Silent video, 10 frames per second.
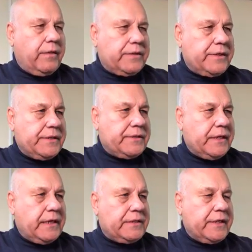this is
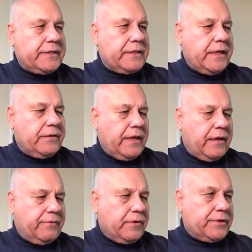the 16th
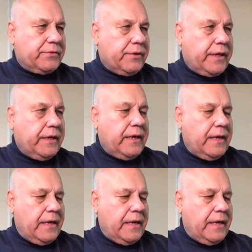anniversary